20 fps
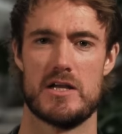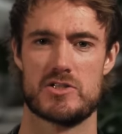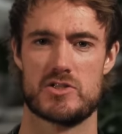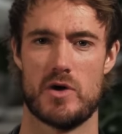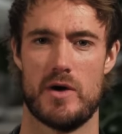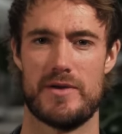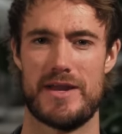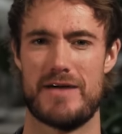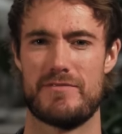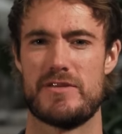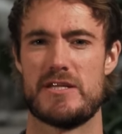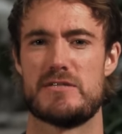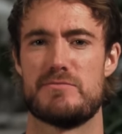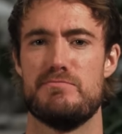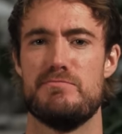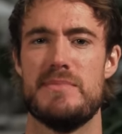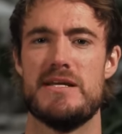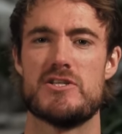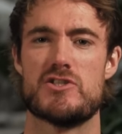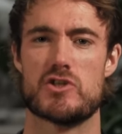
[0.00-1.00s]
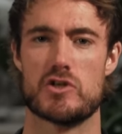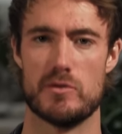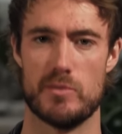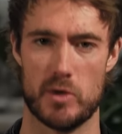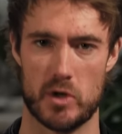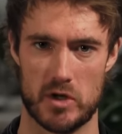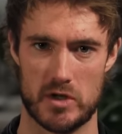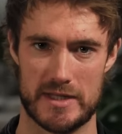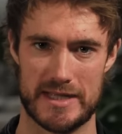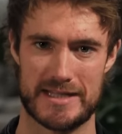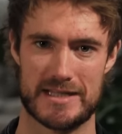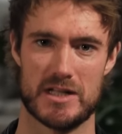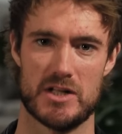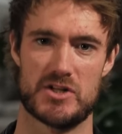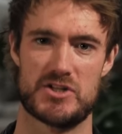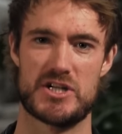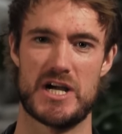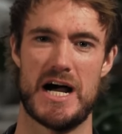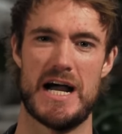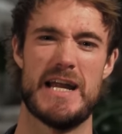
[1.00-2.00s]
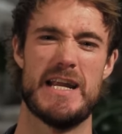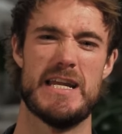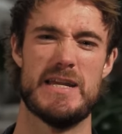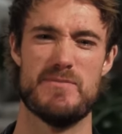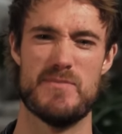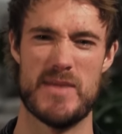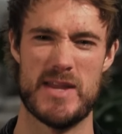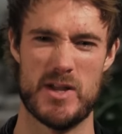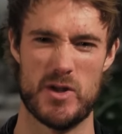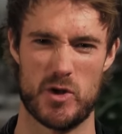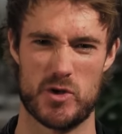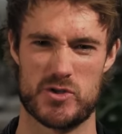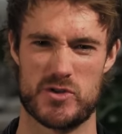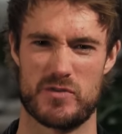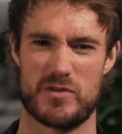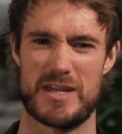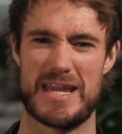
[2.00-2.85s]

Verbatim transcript: So I would have these miserable little tiny meals of